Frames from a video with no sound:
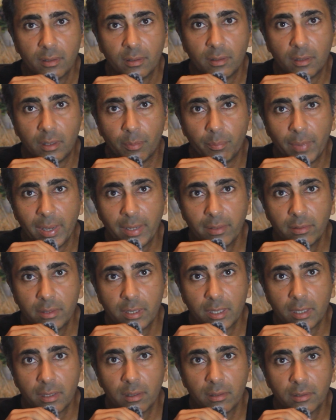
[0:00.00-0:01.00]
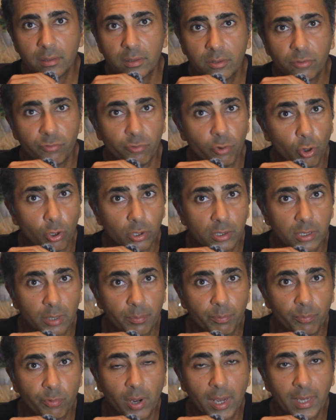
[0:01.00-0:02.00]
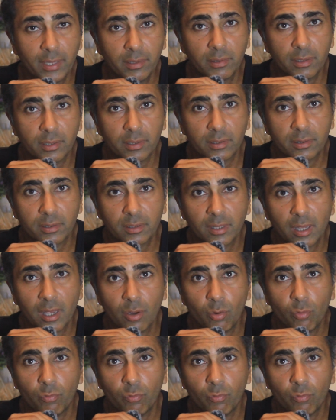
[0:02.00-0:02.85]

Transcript: The men's singles draw surprised us